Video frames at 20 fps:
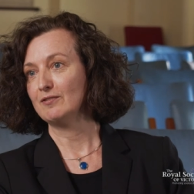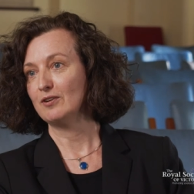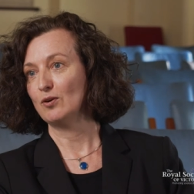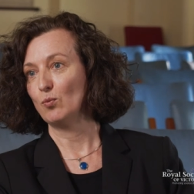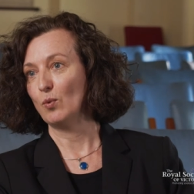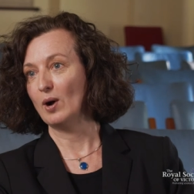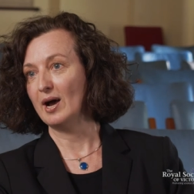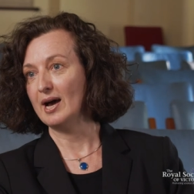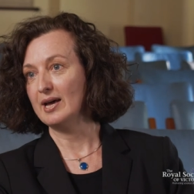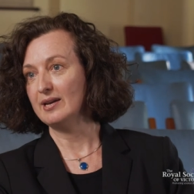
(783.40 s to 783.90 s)
of
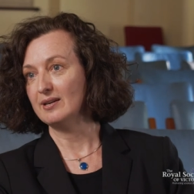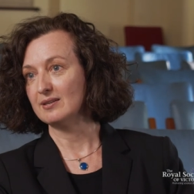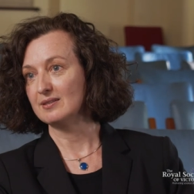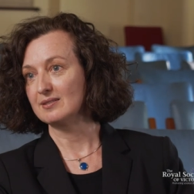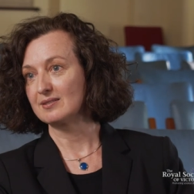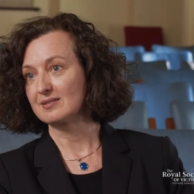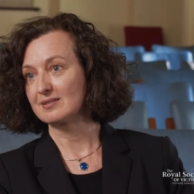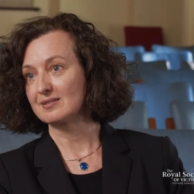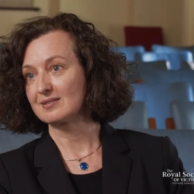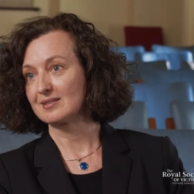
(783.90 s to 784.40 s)

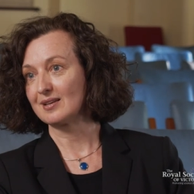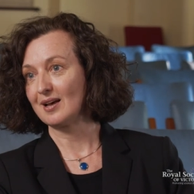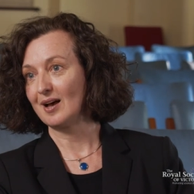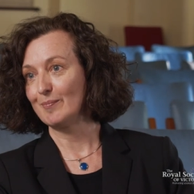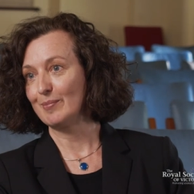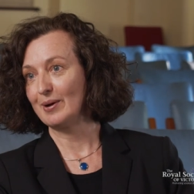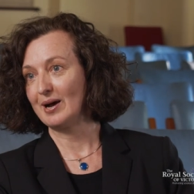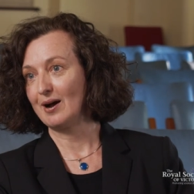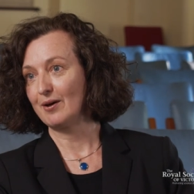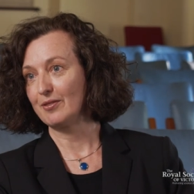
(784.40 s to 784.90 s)
awareness
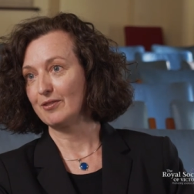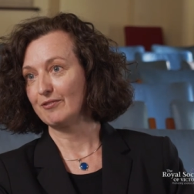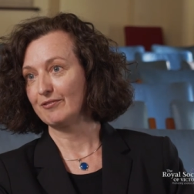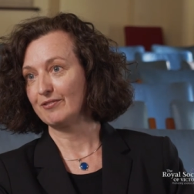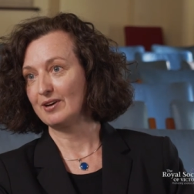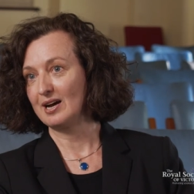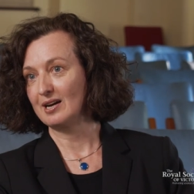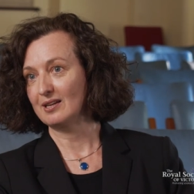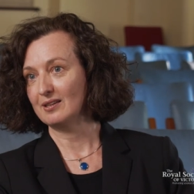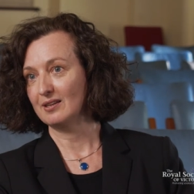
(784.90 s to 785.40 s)
about the
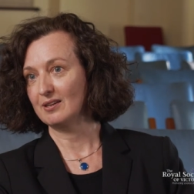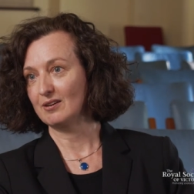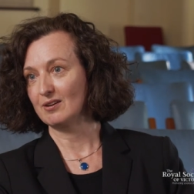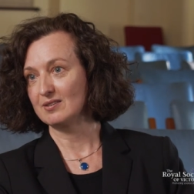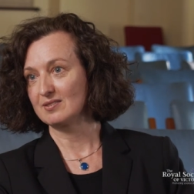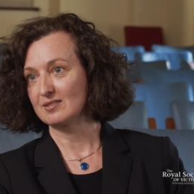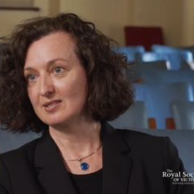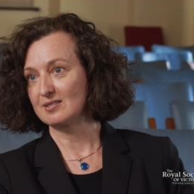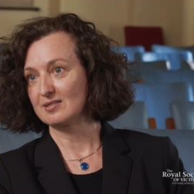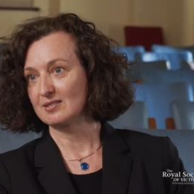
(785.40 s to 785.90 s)
fact that
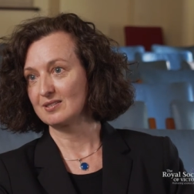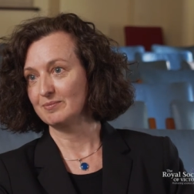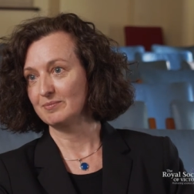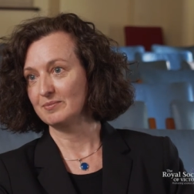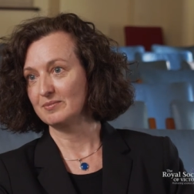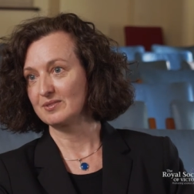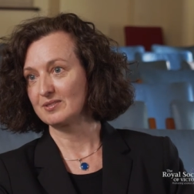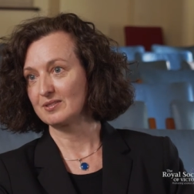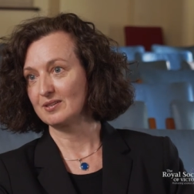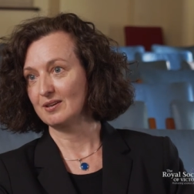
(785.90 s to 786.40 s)
our
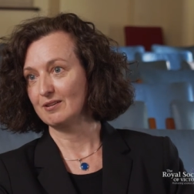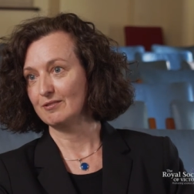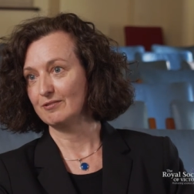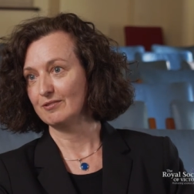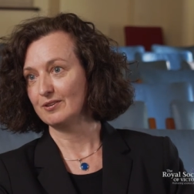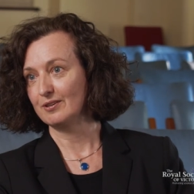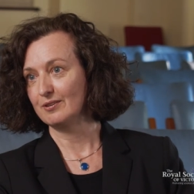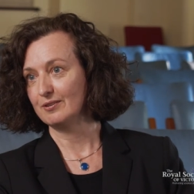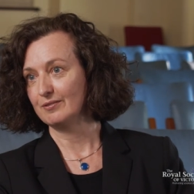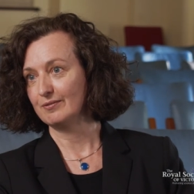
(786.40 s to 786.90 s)
systems of,
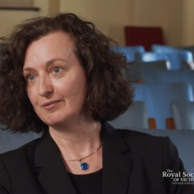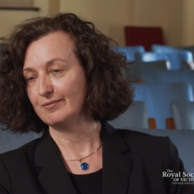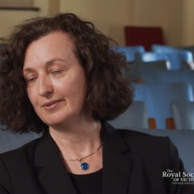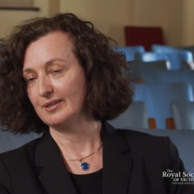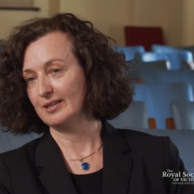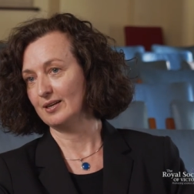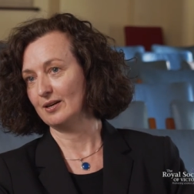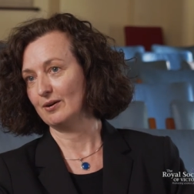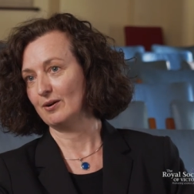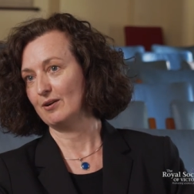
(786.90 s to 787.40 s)

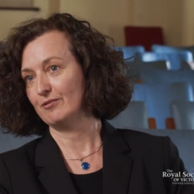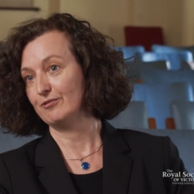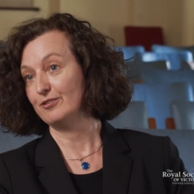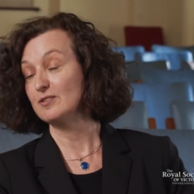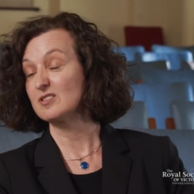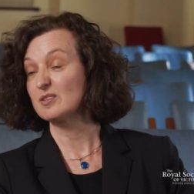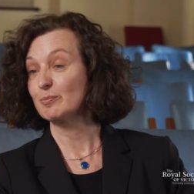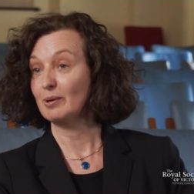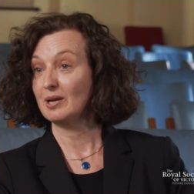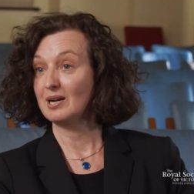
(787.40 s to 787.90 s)
our
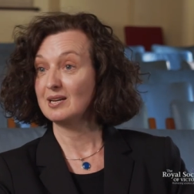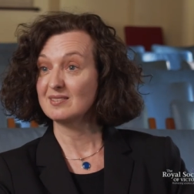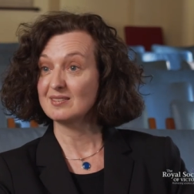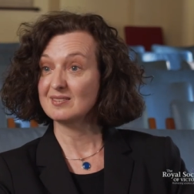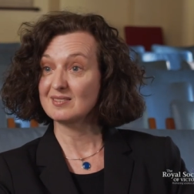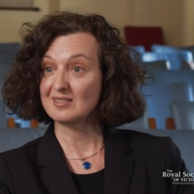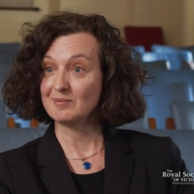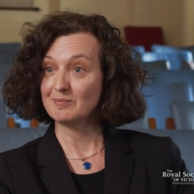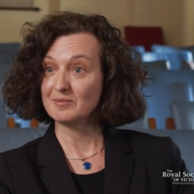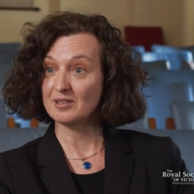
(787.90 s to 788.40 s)
food supply
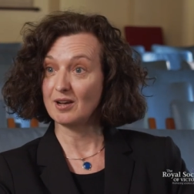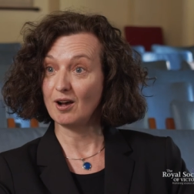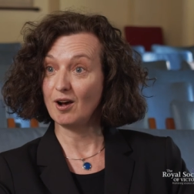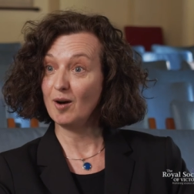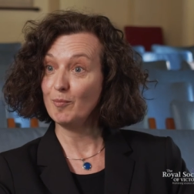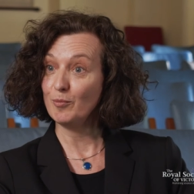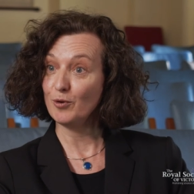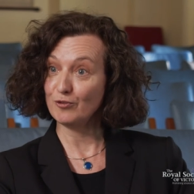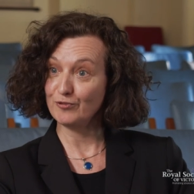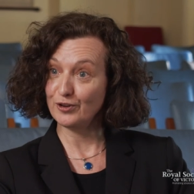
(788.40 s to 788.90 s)
systems
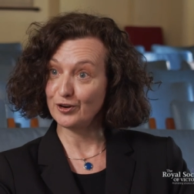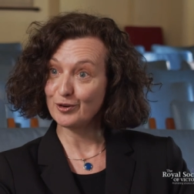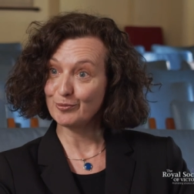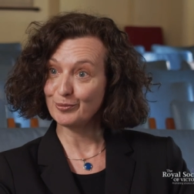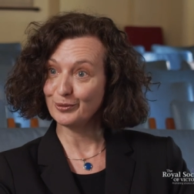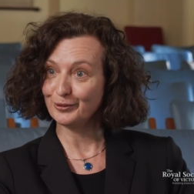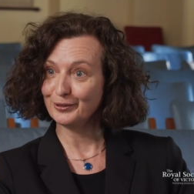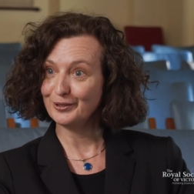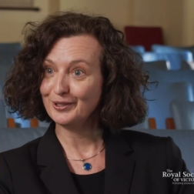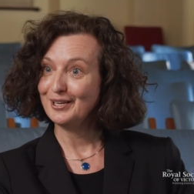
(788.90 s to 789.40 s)
are more
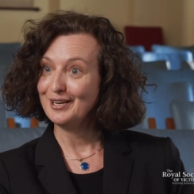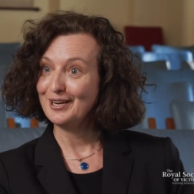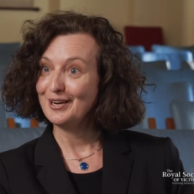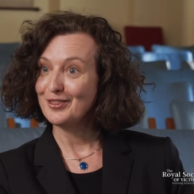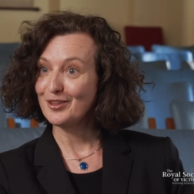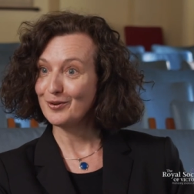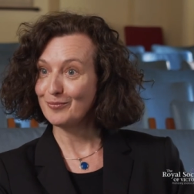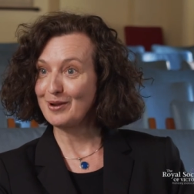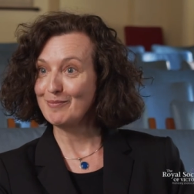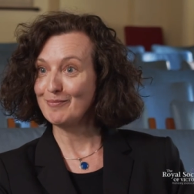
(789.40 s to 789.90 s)
vulnerable
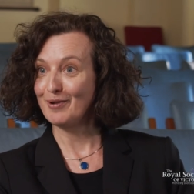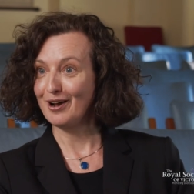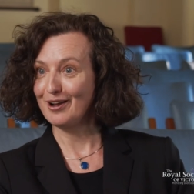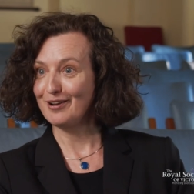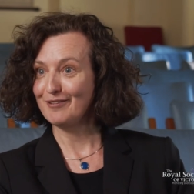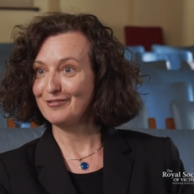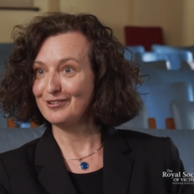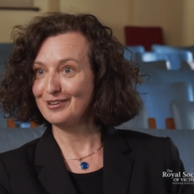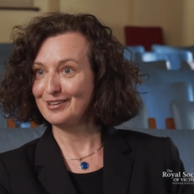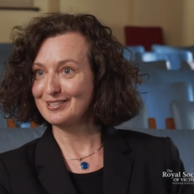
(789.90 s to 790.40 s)
than we
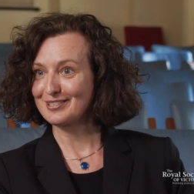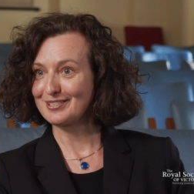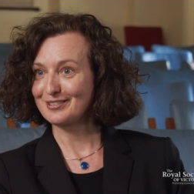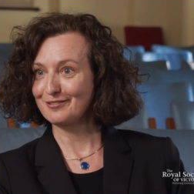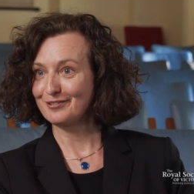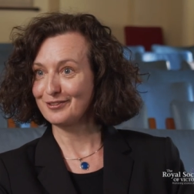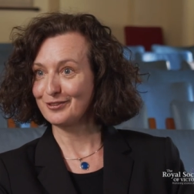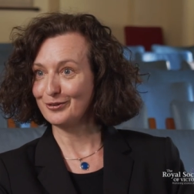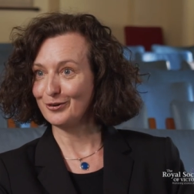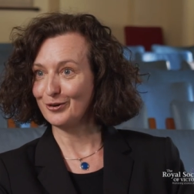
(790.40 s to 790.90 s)
might first
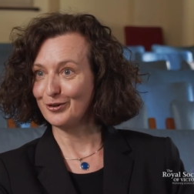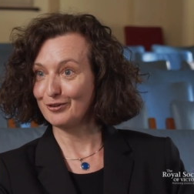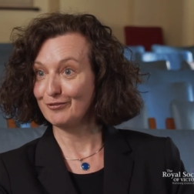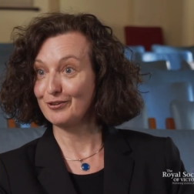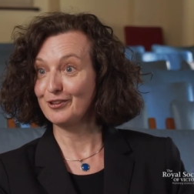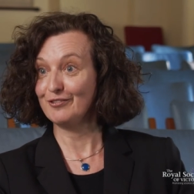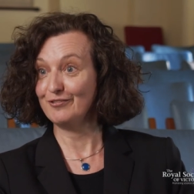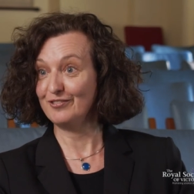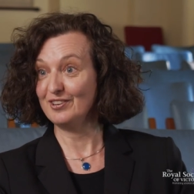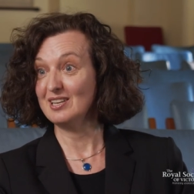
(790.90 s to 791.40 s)
have thought.
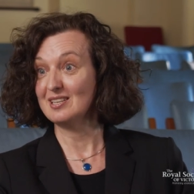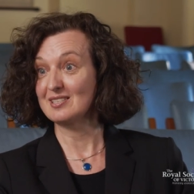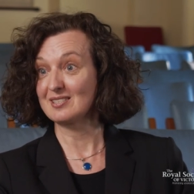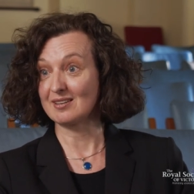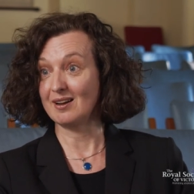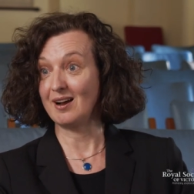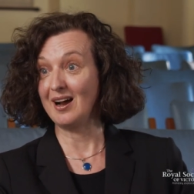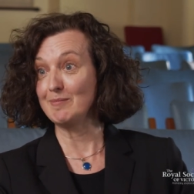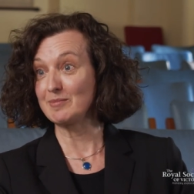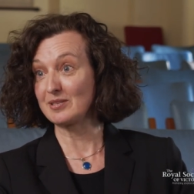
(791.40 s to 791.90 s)
For the first
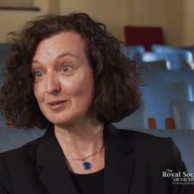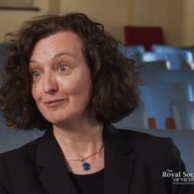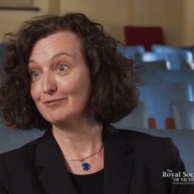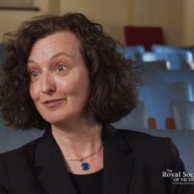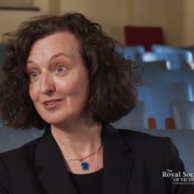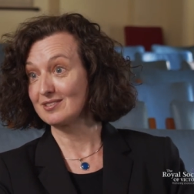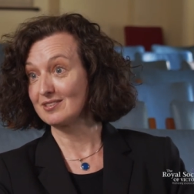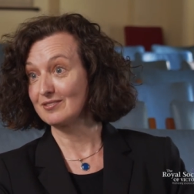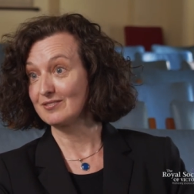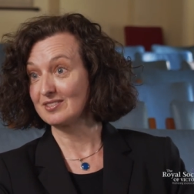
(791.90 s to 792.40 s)
time, some
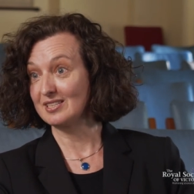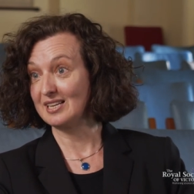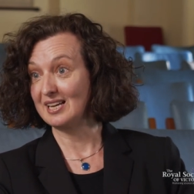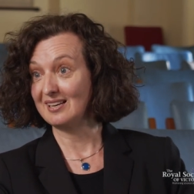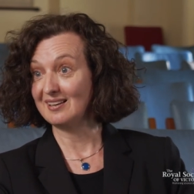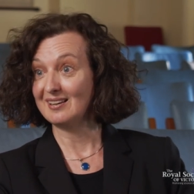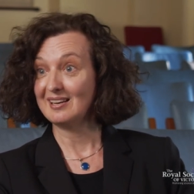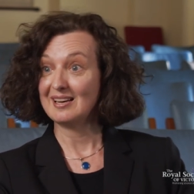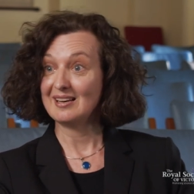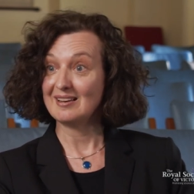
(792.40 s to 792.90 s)
of us have
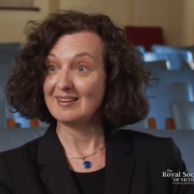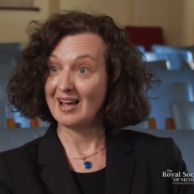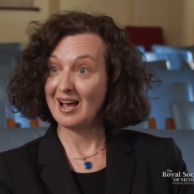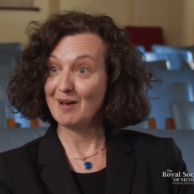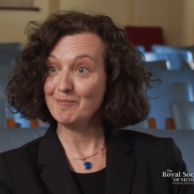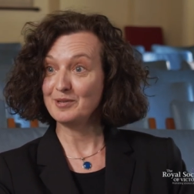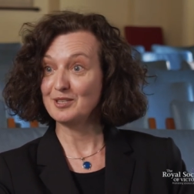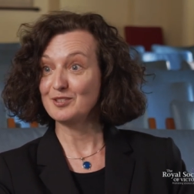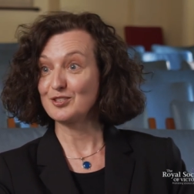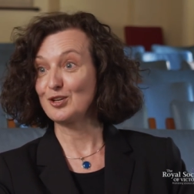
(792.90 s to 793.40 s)
seen
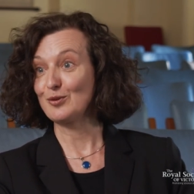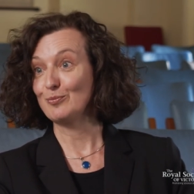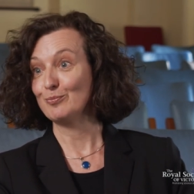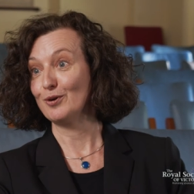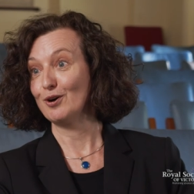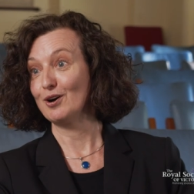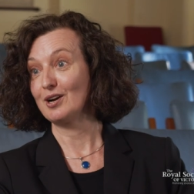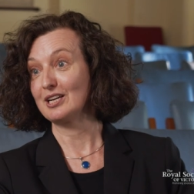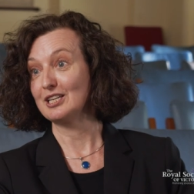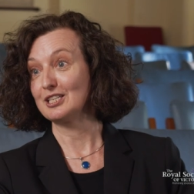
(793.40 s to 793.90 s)
empty
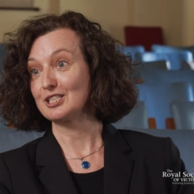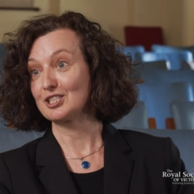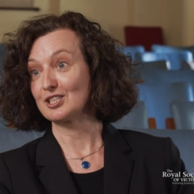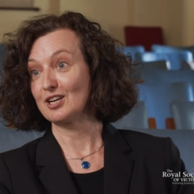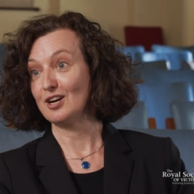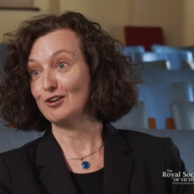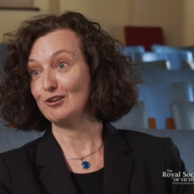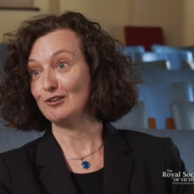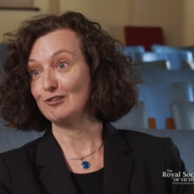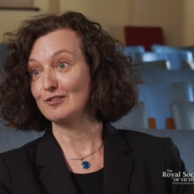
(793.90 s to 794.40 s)
supermarket
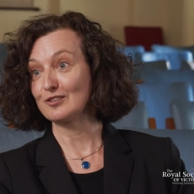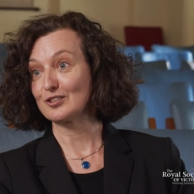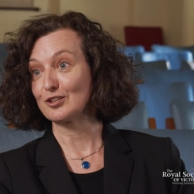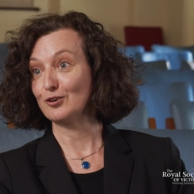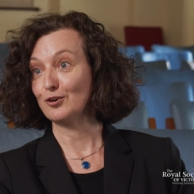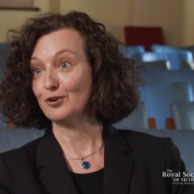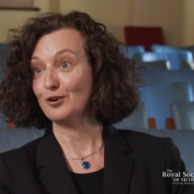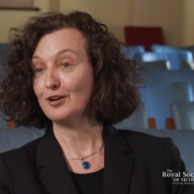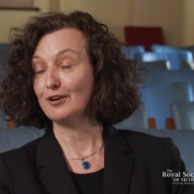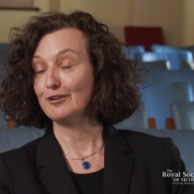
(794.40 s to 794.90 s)
shelves,
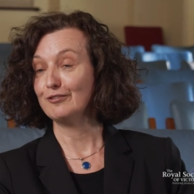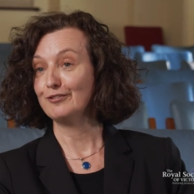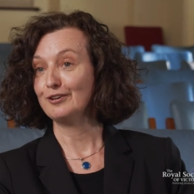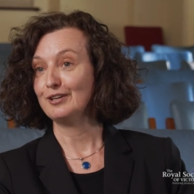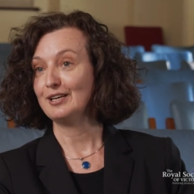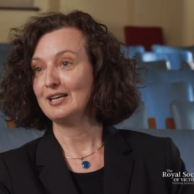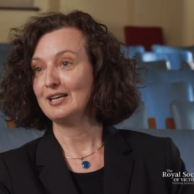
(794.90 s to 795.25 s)
or have,